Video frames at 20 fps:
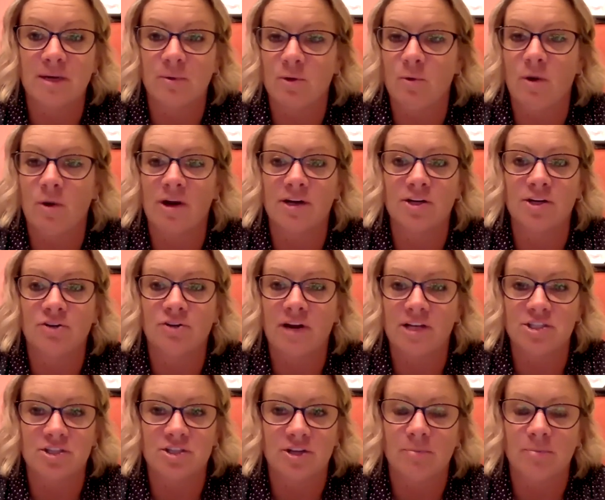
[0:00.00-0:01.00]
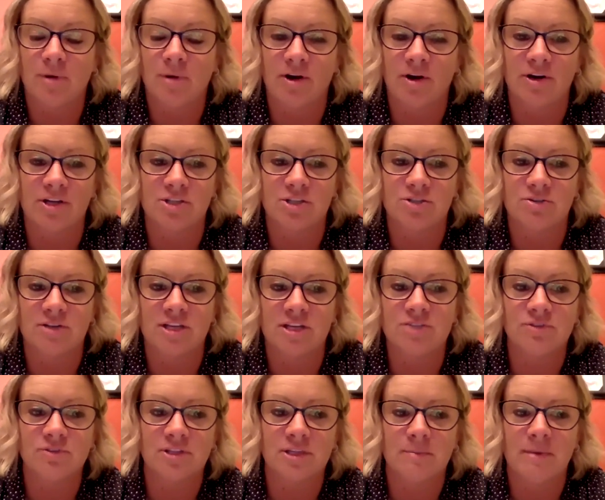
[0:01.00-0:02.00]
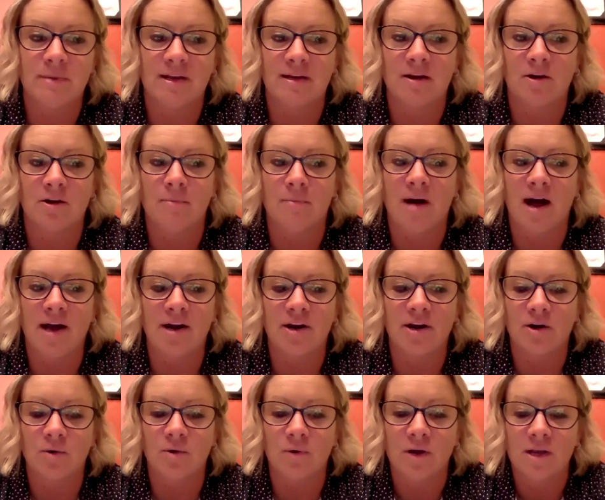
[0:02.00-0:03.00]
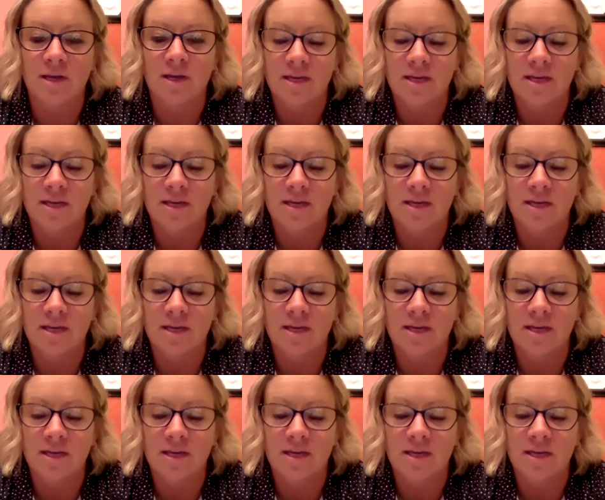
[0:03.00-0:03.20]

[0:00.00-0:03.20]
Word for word: and we wanted to crash their party. So that's really been our motto